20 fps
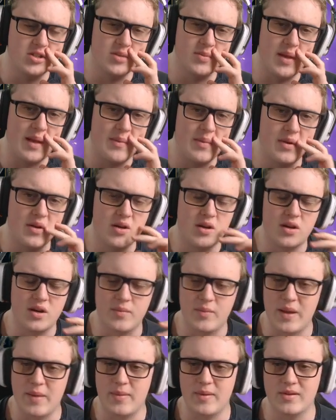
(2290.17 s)
maybe not.
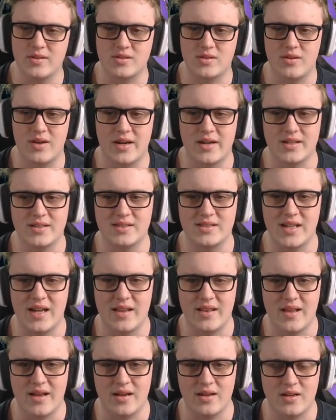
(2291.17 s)
Maybe he was correct in saying
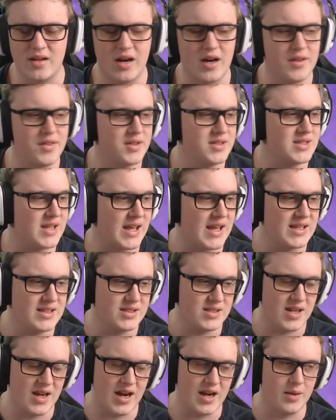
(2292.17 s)
that. Karthus is
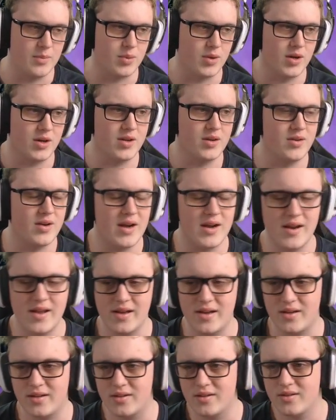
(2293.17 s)
kind of broken right
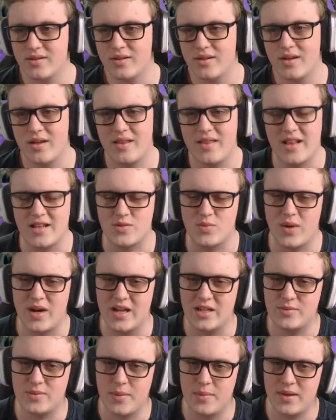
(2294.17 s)
now, and that's why
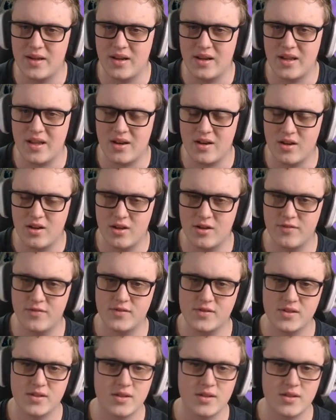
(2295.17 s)
he's probably going to get nerfed.